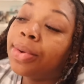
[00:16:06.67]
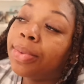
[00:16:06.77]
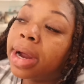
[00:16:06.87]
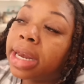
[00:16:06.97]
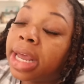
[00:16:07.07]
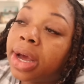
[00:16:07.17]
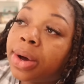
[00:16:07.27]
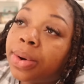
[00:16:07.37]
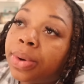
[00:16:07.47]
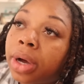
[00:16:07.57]
right
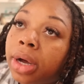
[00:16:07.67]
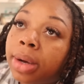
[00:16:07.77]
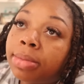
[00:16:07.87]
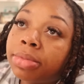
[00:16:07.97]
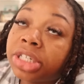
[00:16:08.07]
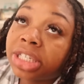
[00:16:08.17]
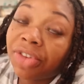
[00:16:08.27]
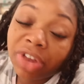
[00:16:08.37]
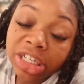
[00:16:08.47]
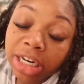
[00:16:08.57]
now um, we just
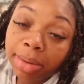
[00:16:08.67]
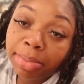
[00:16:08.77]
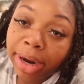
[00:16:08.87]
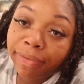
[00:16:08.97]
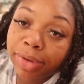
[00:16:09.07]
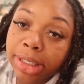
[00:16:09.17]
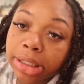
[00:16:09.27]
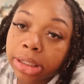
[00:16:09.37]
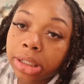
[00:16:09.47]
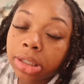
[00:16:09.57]
got finished eating
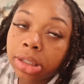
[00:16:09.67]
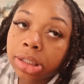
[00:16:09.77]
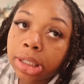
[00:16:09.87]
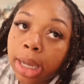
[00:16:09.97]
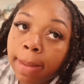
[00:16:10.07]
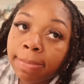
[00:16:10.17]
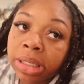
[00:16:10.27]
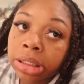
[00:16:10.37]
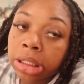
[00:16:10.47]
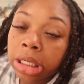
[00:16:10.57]
breakfast cooked some
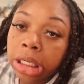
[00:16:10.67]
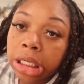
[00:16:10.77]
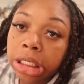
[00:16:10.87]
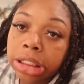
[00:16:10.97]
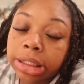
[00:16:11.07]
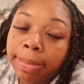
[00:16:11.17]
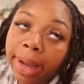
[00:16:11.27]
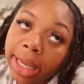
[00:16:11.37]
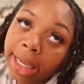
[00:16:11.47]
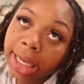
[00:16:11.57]
biscuits
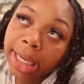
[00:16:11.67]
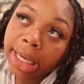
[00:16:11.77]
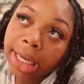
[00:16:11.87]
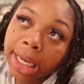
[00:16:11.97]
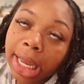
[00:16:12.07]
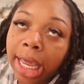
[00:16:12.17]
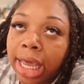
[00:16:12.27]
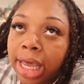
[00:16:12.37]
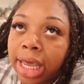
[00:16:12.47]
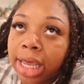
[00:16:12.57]
bacon
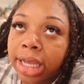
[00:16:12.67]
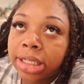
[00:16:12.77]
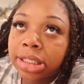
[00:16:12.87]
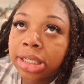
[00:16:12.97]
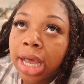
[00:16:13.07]
eggs